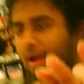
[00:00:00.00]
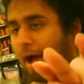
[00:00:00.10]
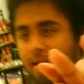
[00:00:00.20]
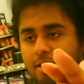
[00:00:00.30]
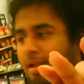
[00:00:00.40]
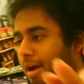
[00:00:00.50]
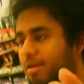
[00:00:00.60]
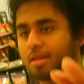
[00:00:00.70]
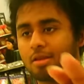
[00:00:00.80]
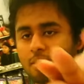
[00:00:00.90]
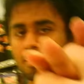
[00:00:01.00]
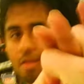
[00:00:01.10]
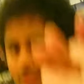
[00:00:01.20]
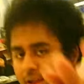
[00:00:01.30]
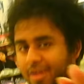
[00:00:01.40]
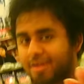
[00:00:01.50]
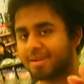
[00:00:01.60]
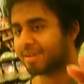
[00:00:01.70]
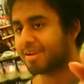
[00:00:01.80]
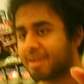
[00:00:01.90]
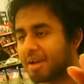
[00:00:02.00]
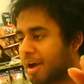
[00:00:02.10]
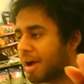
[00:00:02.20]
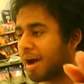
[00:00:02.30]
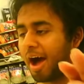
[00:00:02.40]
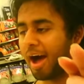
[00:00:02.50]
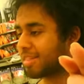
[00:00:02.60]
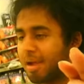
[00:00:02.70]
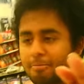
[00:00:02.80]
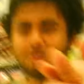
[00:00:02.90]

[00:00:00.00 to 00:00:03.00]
I think I, I, think I just. Yeah. Like, I think